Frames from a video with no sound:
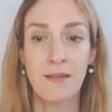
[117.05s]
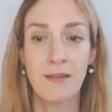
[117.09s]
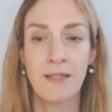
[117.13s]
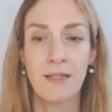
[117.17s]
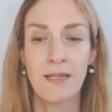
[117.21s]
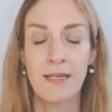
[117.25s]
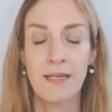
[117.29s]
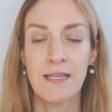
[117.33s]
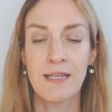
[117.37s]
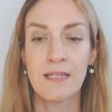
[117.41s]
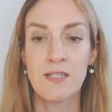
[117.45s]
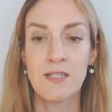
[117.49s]

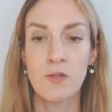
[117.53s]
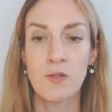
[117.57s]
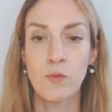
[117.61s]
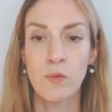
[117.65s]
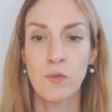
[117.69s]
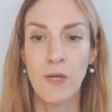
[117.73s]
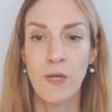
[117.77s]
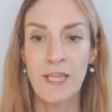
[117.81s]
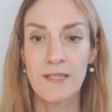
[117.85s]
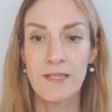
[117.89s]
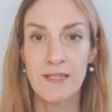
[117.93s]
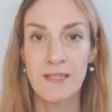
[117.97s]
It's
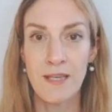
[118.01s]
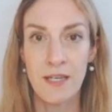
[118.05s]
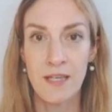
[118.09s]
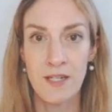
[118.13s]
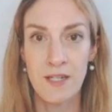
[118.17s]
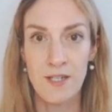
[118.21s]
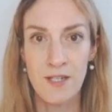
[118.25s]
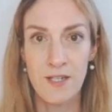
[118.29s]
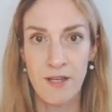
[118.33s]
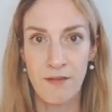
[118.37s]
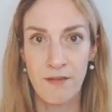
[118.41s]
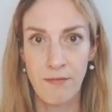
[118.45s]
always a
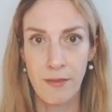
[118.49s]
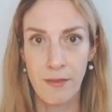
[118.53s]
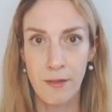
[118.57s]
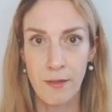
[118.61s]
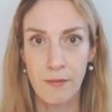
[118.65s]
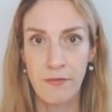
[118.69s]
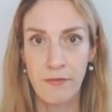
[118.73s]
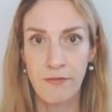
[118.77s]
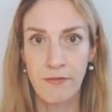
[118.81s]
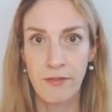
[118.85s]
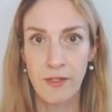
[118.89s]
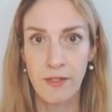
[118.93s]
diphthong
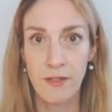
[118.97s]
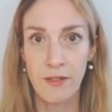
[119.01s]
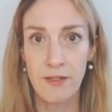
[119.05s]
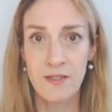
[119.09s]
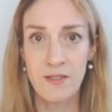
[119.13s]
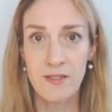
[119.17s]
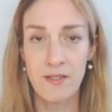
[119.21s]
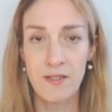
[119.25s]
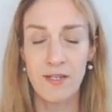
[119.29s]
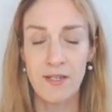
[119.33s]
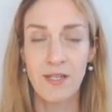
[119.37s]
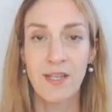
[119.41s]

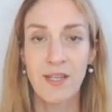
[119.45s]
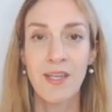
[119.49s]
first,